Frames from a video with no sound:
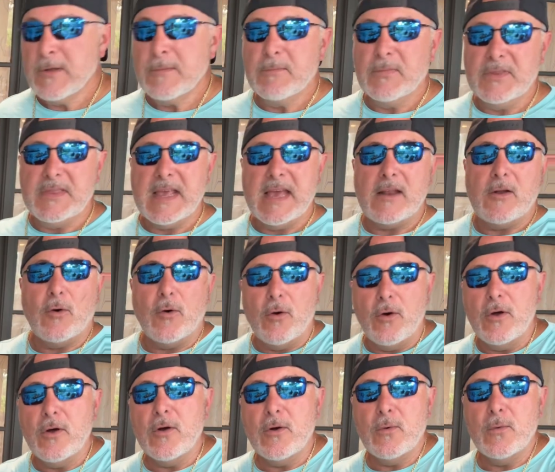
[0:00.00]
But that
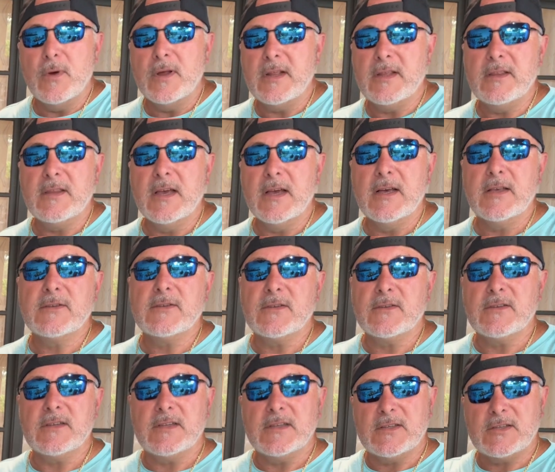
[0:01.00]
oil, what it does
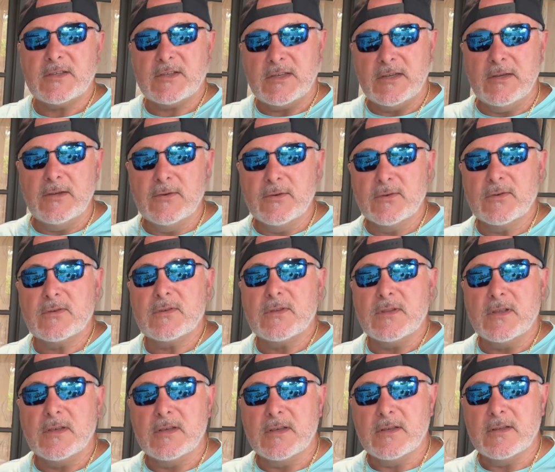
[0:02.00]
is it seals
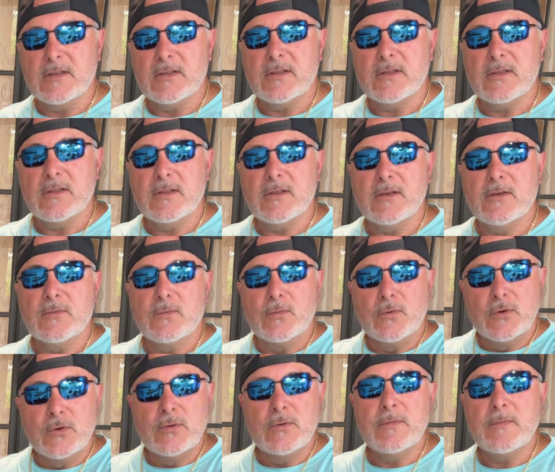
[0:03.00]
the
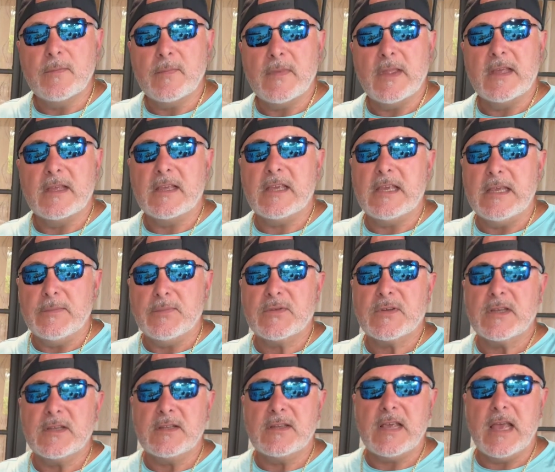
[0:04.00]
roux and keeps
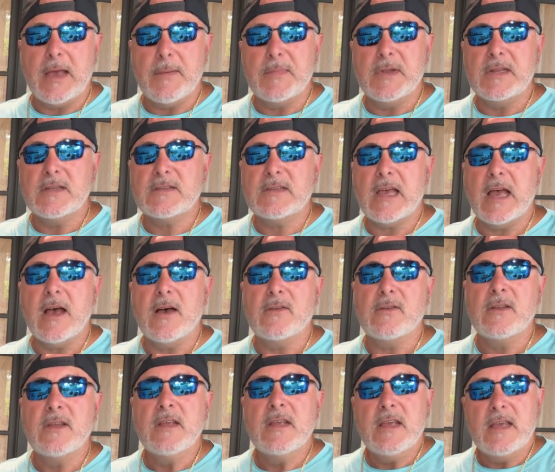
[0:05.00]
contaminants
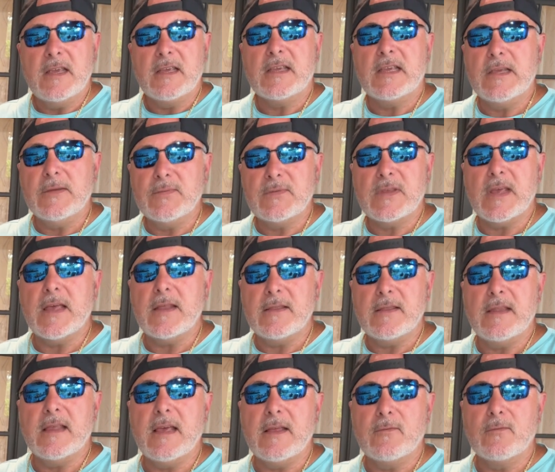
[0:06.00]
out and keeps
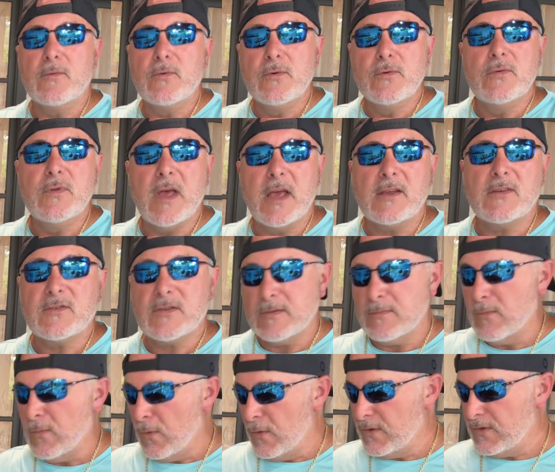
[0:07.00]
that roux nice
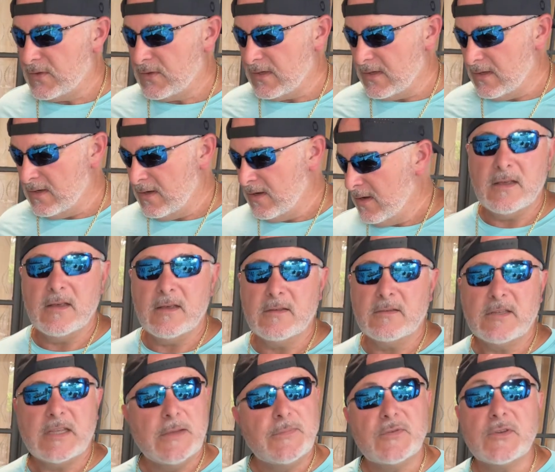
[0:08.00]
and moist and
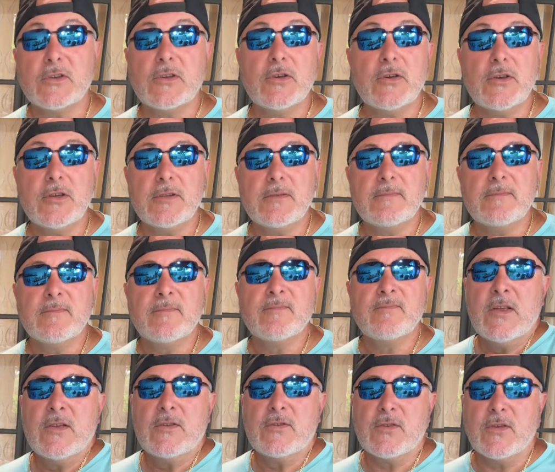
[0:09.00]
keeps it good.
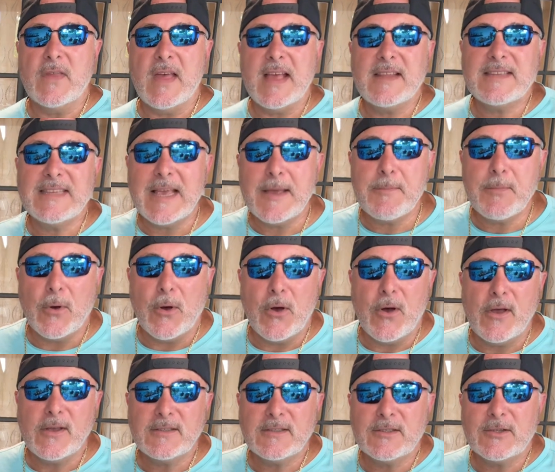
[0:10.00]
So that's it,
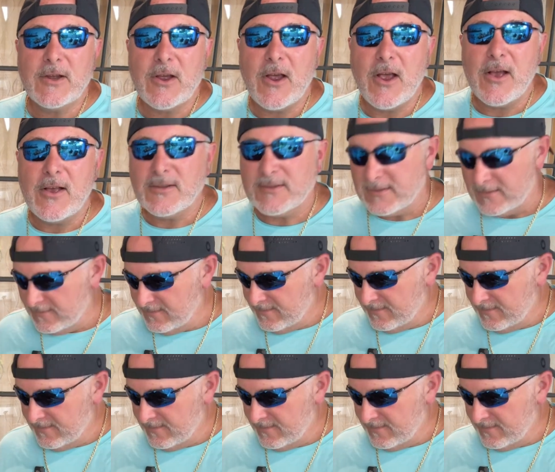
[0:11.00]
boys and girls.